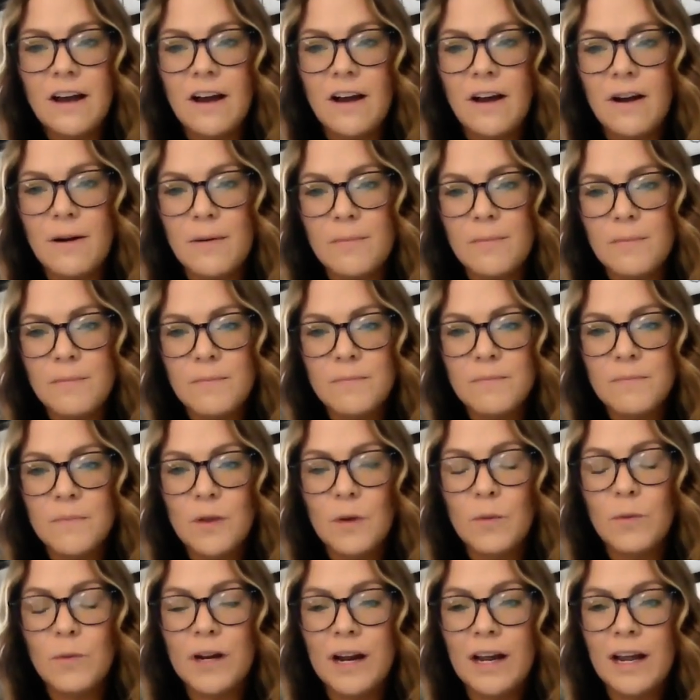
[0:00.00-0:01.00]
Um,
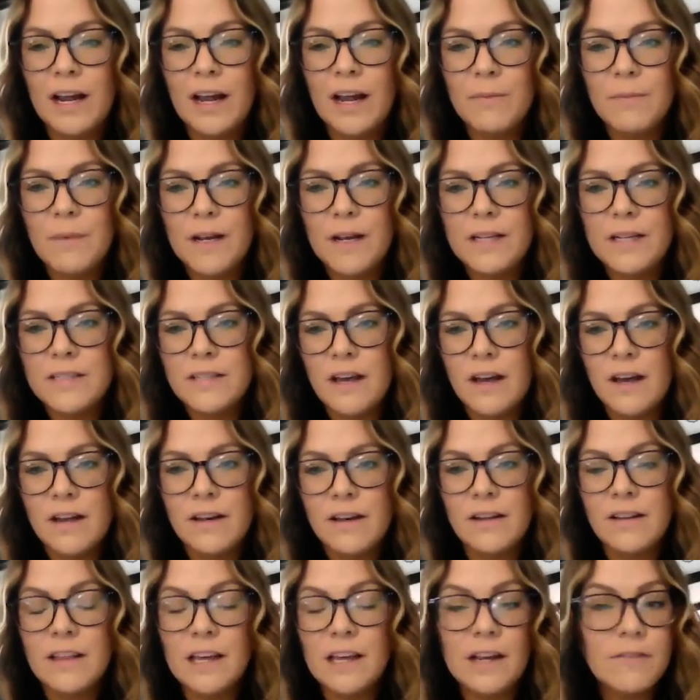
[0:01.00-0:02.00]
when I had my
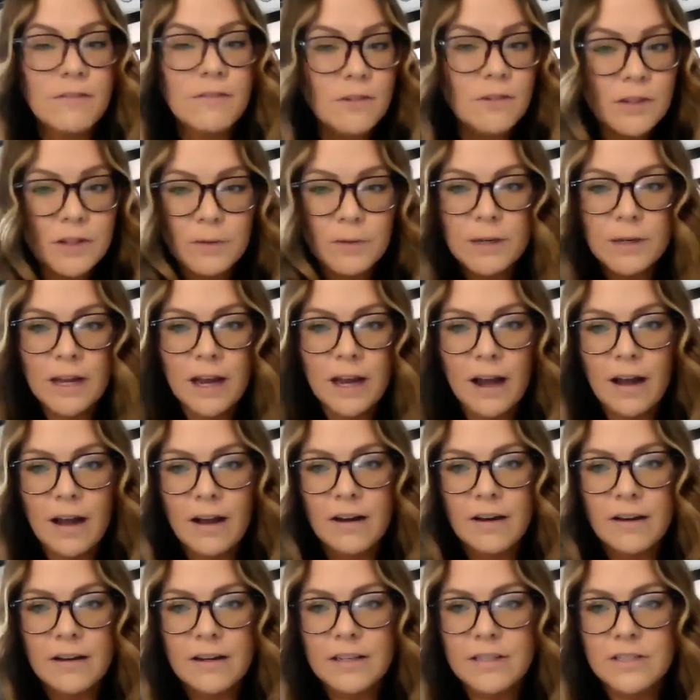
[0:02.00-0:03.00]
son, thankfully we
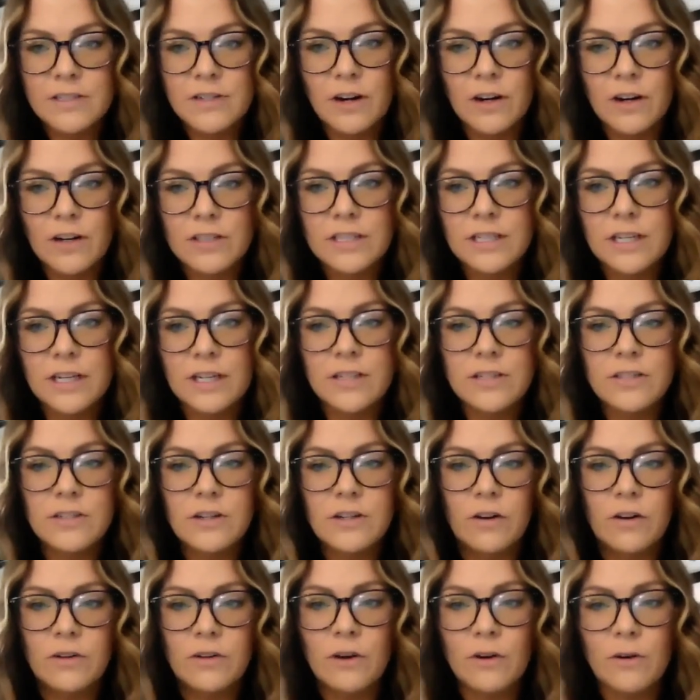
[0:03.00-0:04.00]
had his car seat
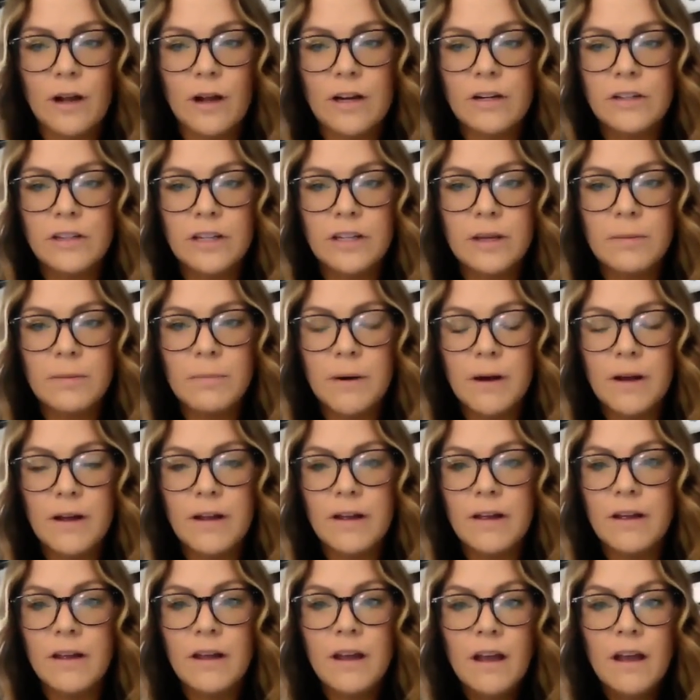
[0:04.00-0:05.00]
installed correctly,
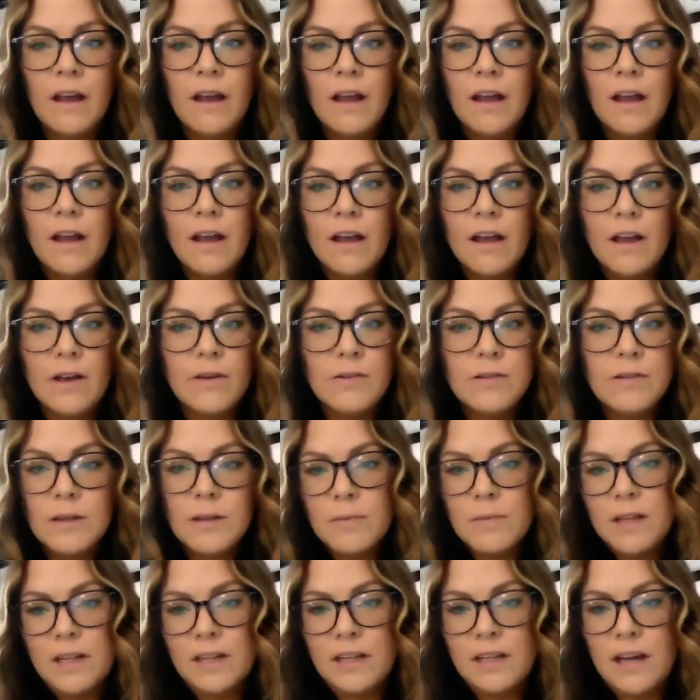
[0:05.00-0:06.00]
but it was
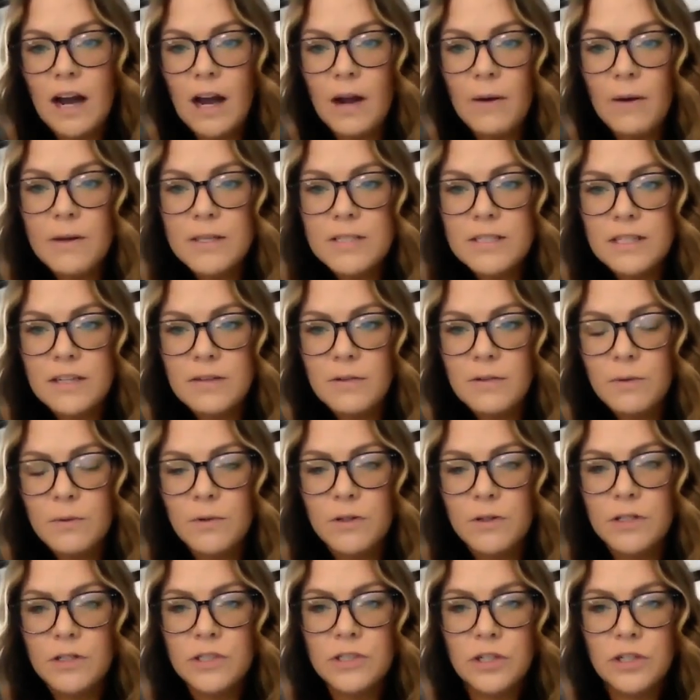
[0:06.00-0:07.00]
something that I wasn't even
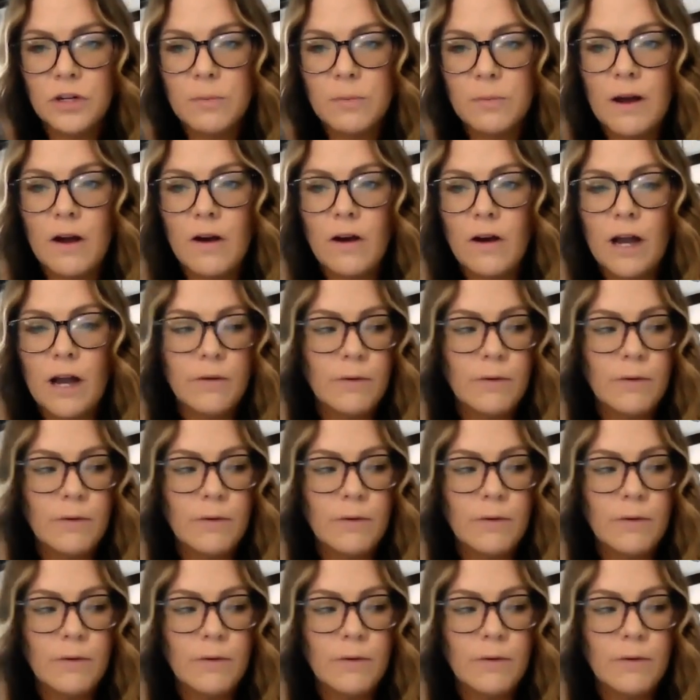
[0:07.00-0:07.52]
really sure about.